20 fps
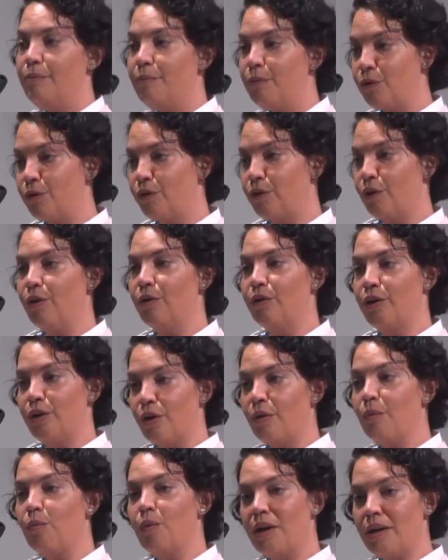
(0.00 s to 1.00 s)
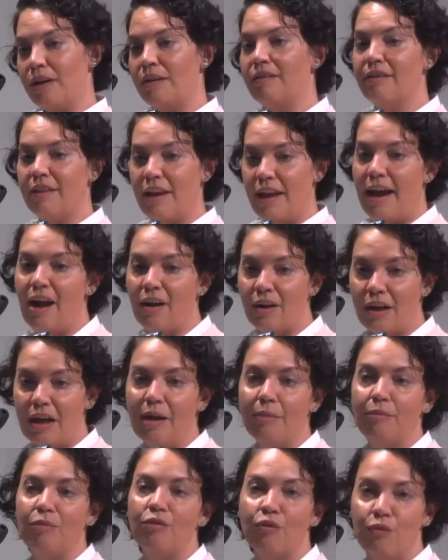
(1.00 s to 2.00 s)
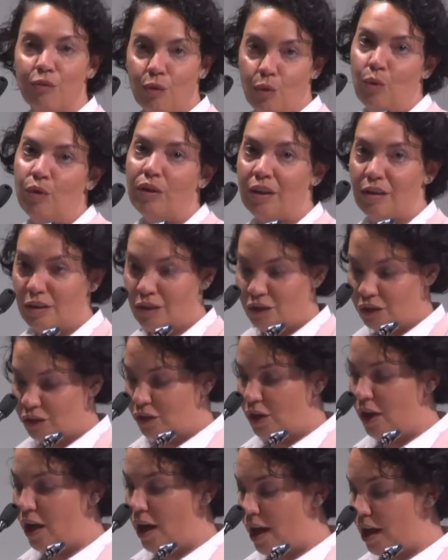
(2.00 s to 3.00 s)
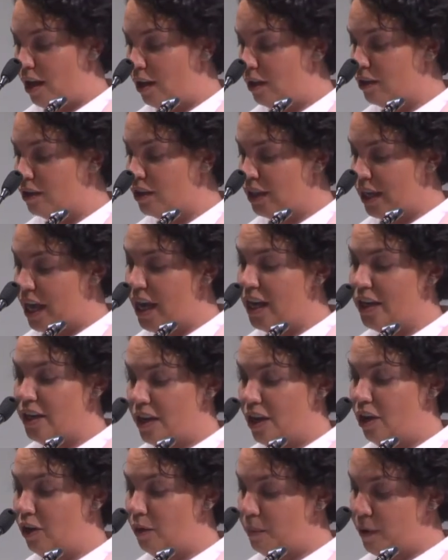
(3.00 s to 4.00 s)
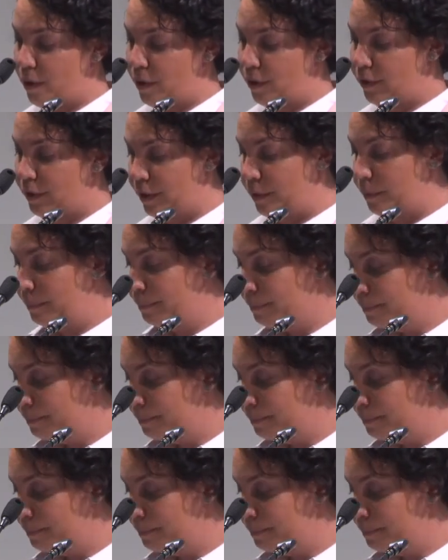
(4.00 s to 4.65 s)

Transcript: More so, you know, what is the outcomes for this child and young person.